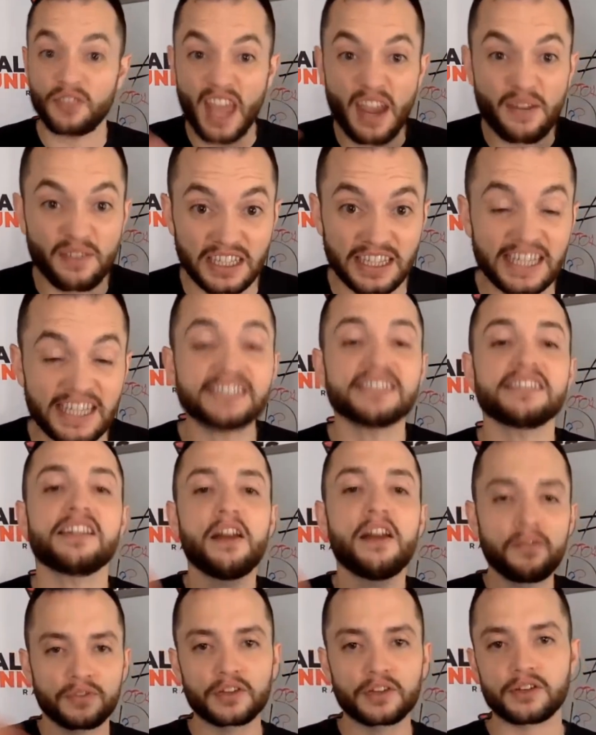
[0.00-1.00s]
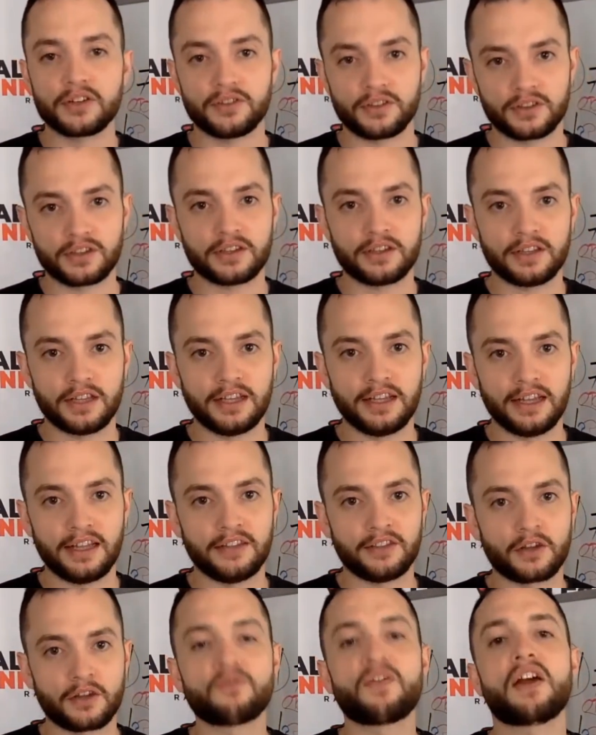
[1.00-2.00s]
or if they have a list, they're
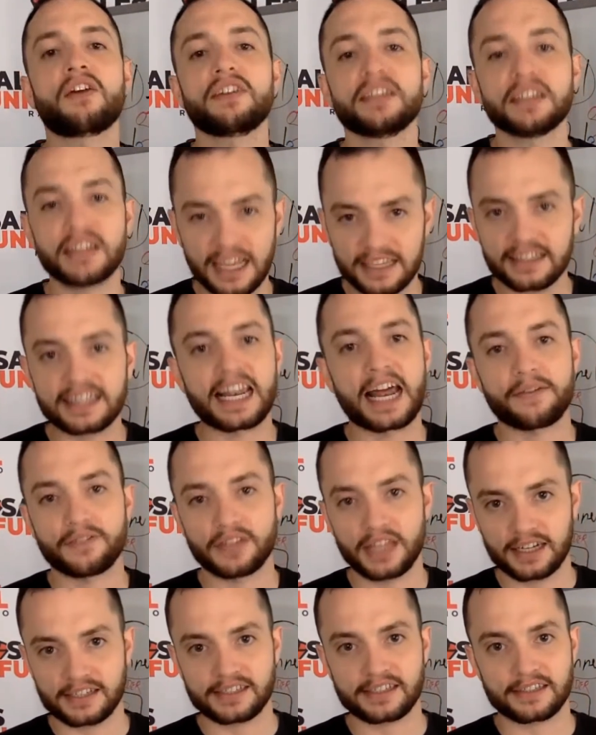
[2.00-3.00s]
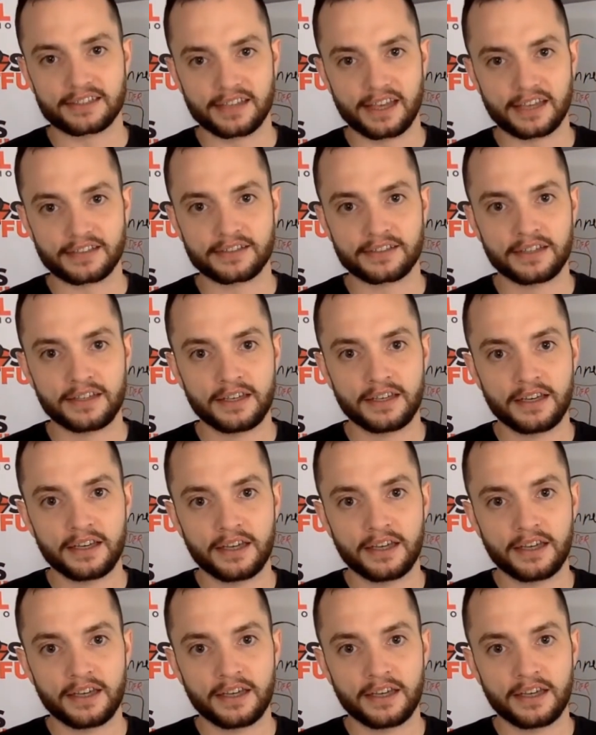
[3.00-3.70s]
very likely to have a lot of success.